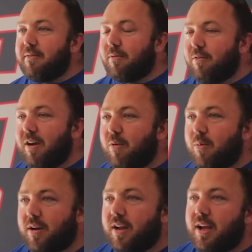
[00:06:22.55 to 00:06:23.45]
be different for
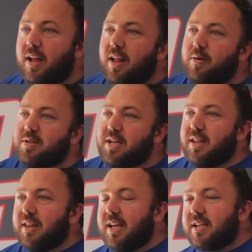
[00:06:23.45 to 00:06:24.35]
everyone. We said
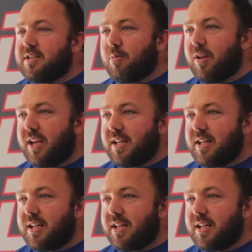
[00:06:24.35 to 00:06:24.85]
the things to really